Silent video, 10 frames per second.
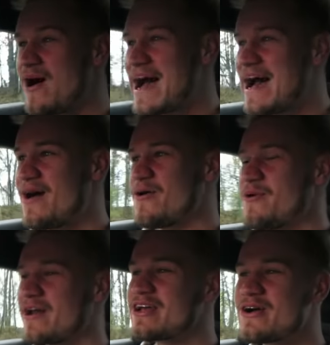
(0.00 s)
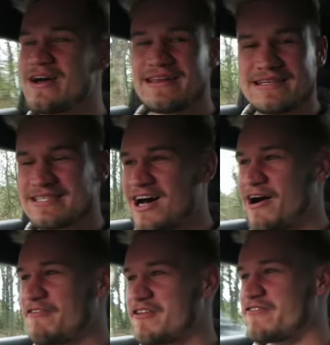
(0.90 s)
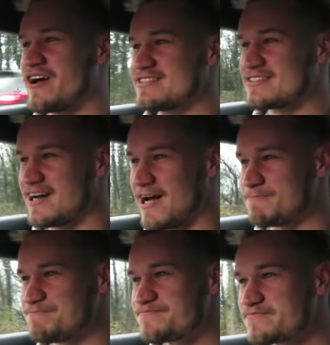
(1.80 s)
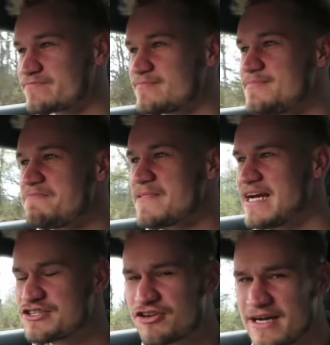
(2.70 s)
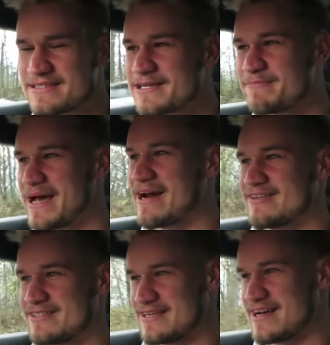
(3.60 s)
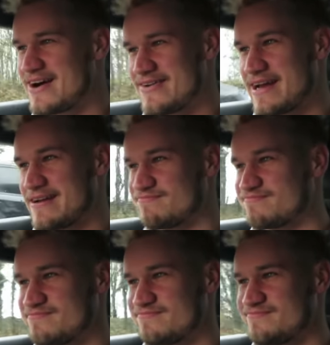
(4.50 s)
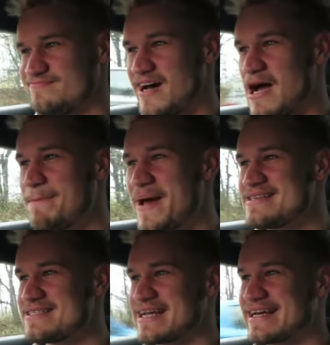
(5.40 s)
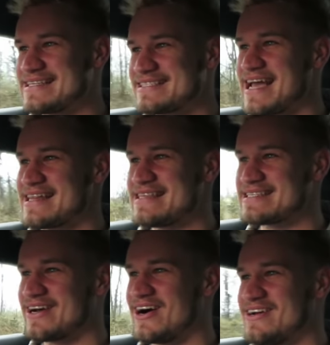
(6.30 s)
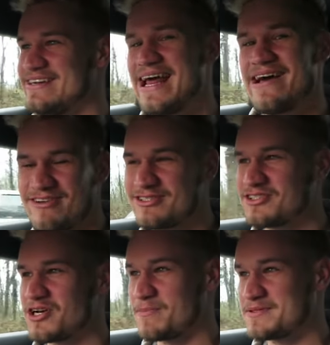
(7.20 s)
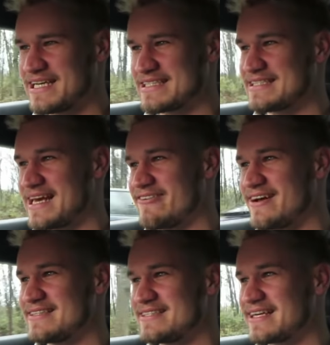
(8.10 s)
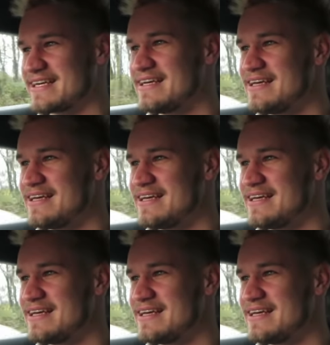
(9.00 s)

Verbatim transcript: Wow, when I got in this car for the first time and tried to compare it to the R8, I basically said this car never stops accelerating.